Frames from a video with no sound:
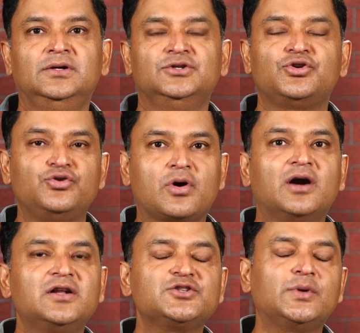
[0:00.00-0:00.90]
So
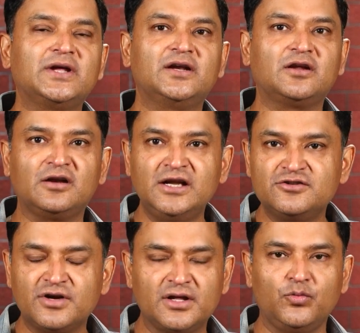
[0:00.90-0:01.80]
Ugandans will get
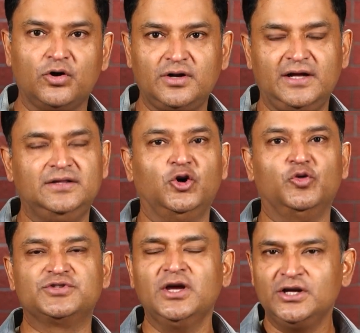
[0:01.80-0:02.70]
clean drinking water at their
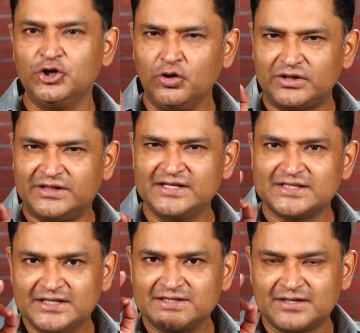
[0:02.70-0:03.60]
homes.
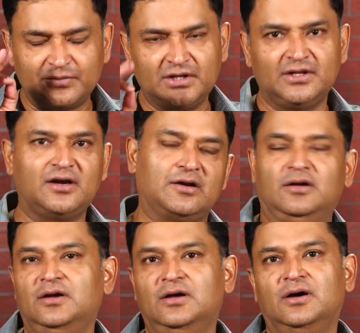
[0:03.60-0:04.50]
This is something
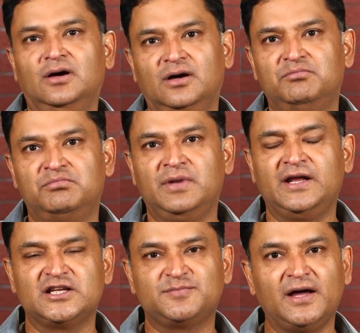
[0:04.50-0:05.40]
that
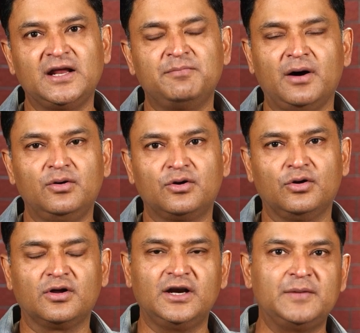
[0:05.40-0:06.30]
an aspiring power
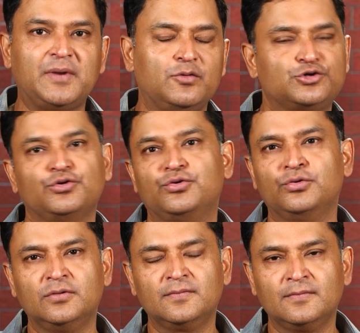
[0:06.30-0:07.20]
or a great power should
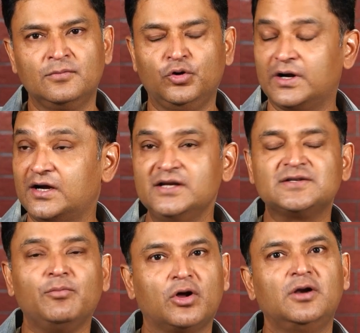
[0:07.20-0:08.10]
do, or at
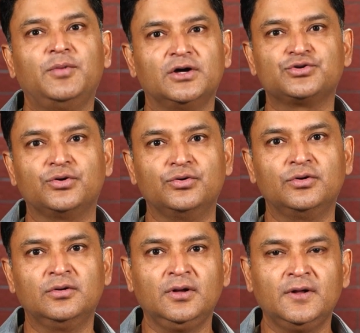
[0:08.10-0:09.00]
least a moral power should do.